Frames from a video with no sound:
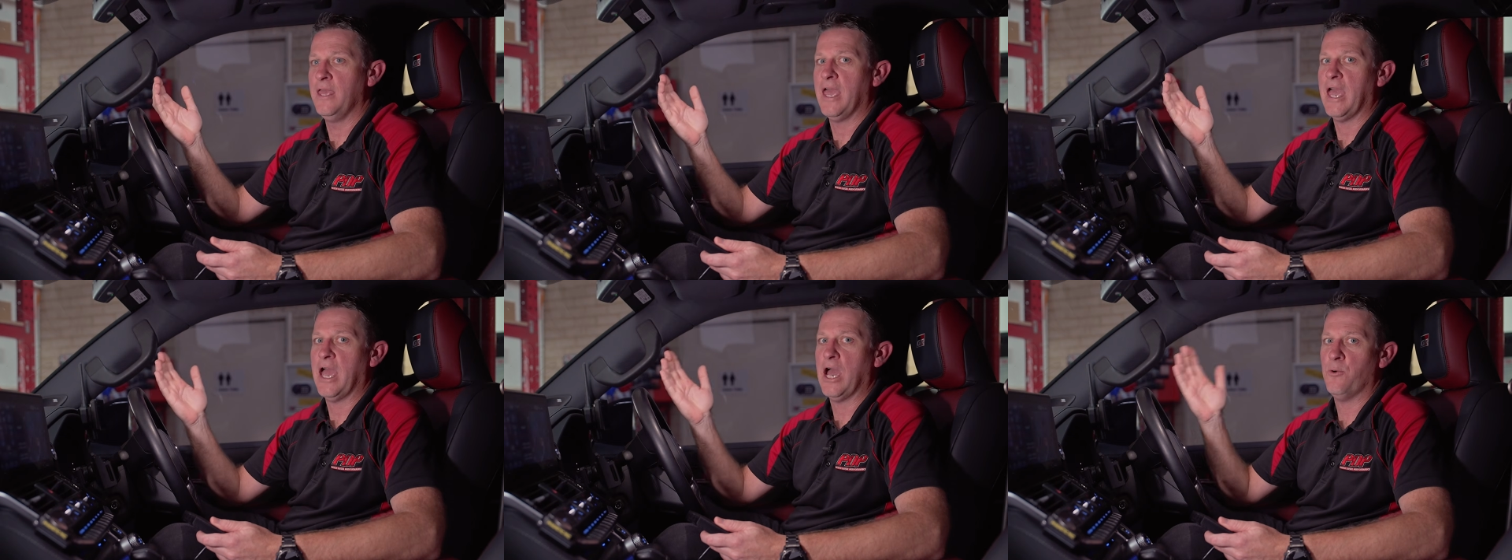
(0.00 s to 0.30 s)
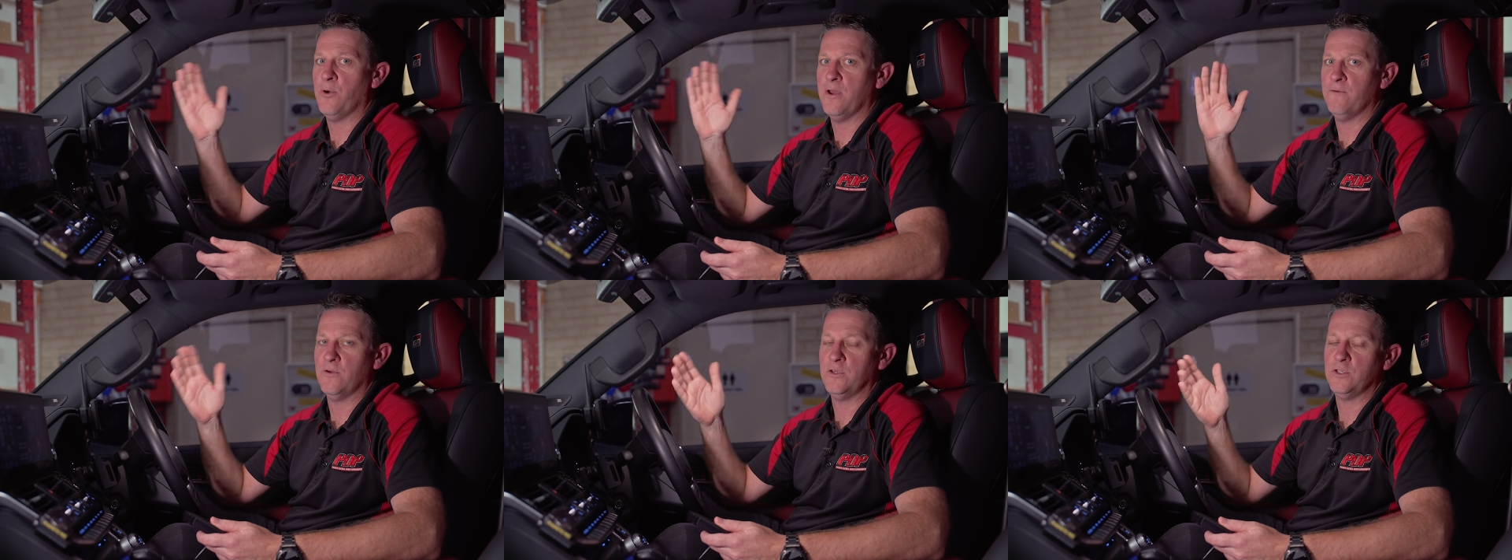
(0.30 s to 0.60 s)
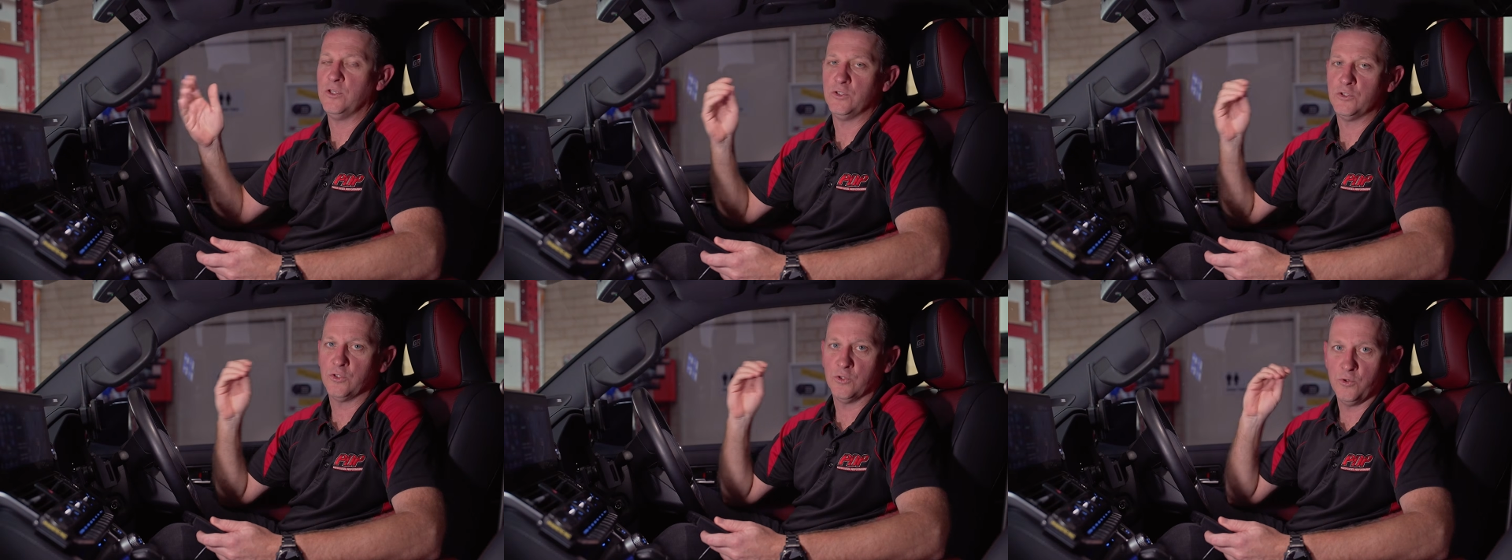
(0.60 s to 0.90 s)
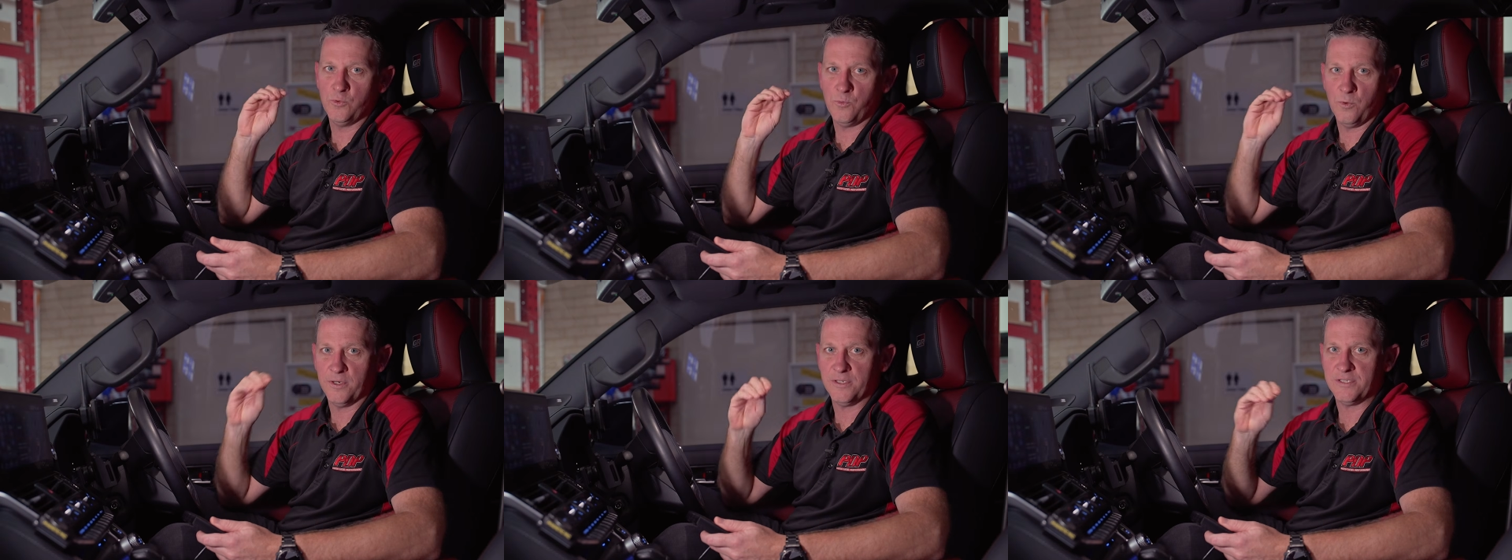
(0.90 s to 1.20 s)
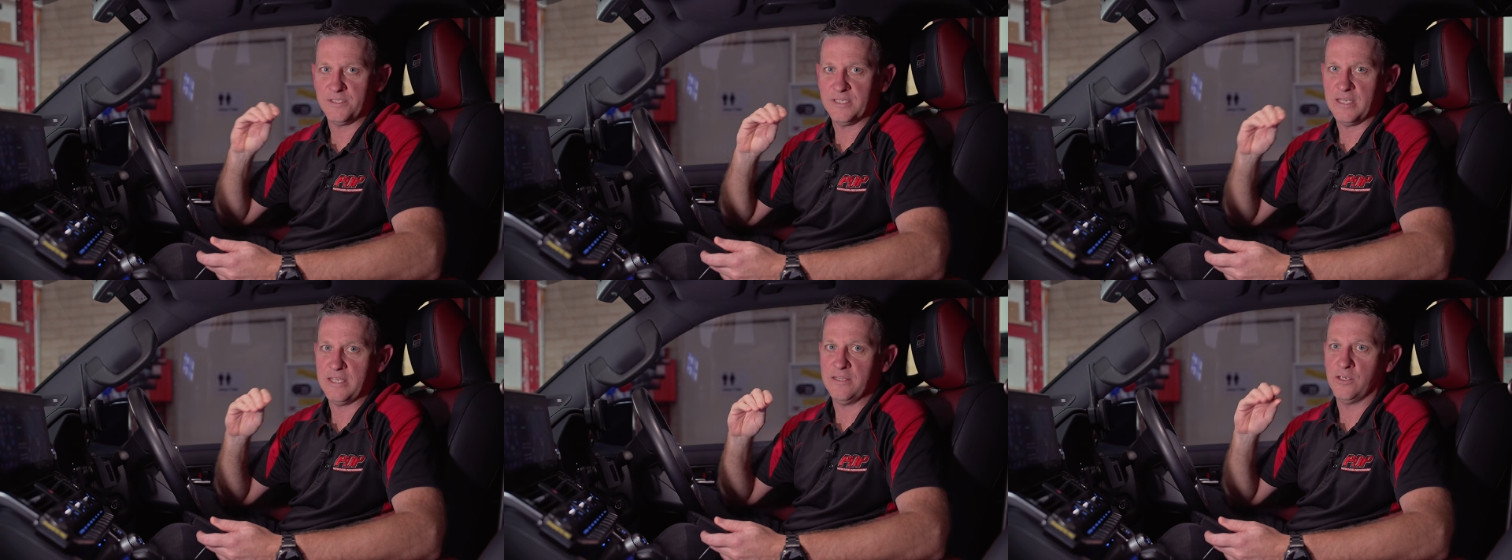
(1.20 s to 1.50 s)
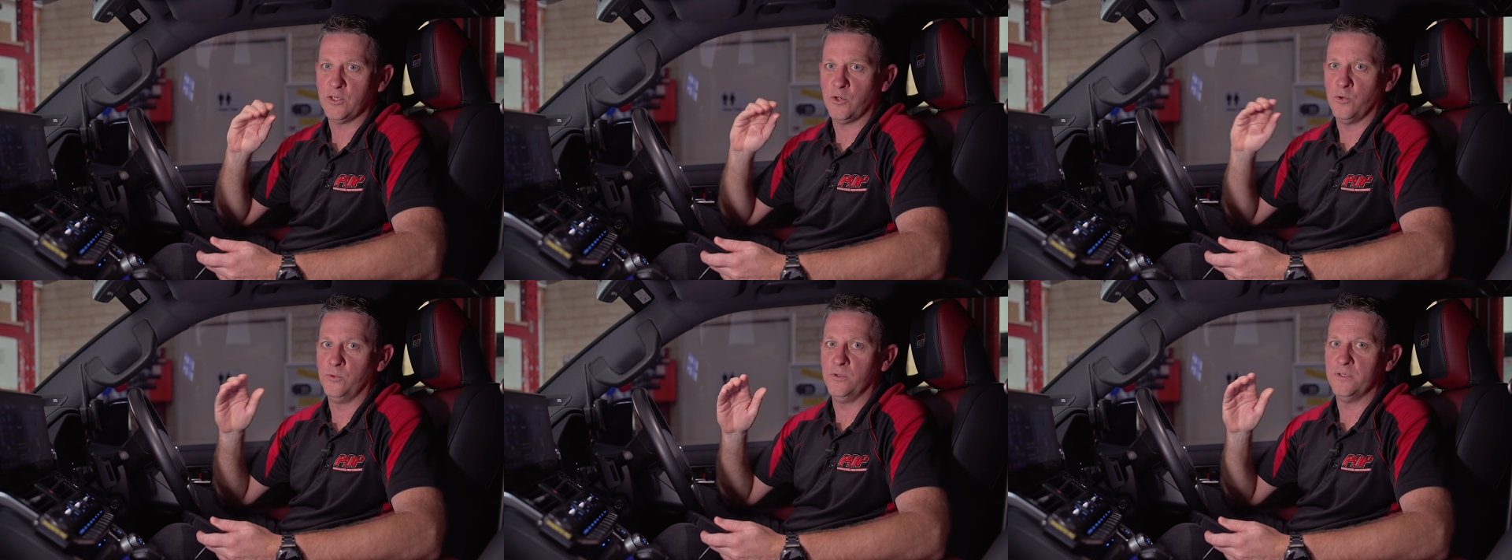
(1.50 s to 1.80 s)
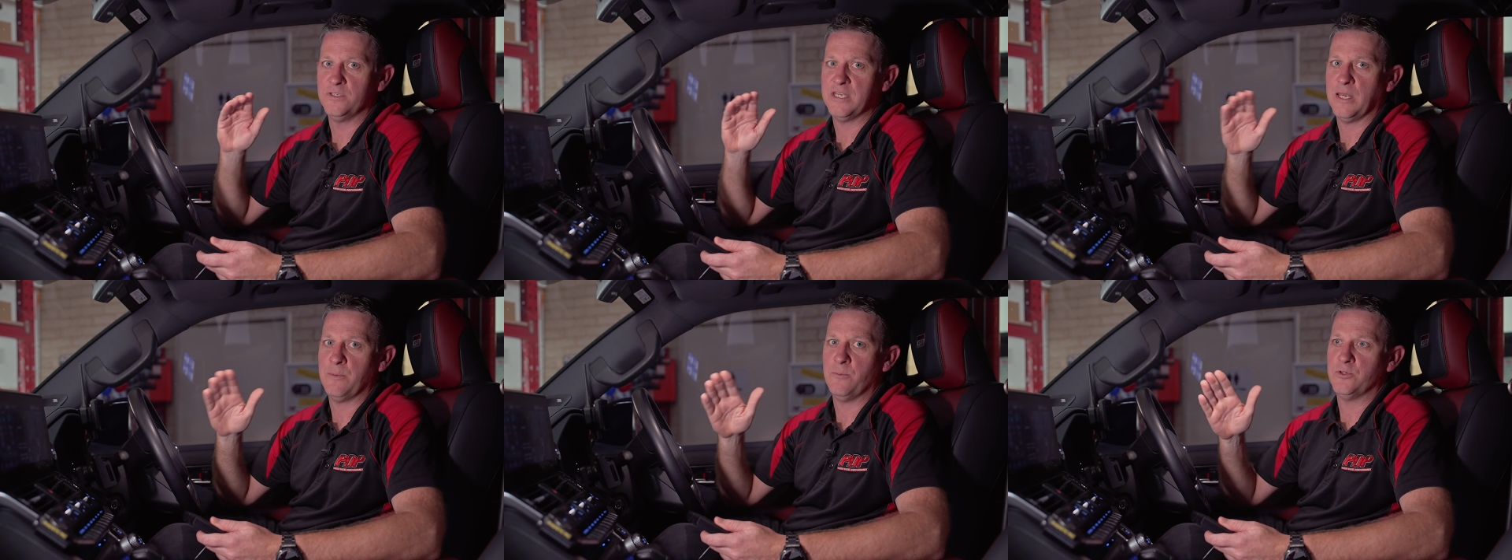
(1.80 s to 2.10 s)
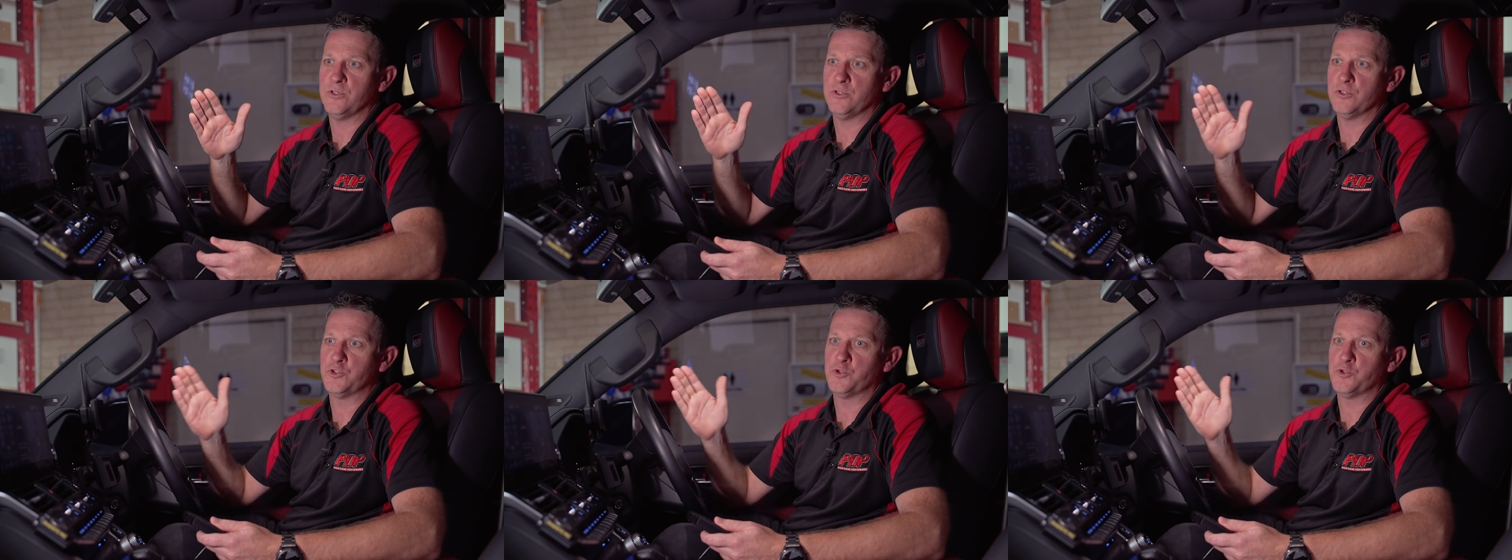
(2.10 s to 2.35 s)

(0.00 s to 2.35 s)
However, you do want to see the coolant temperatures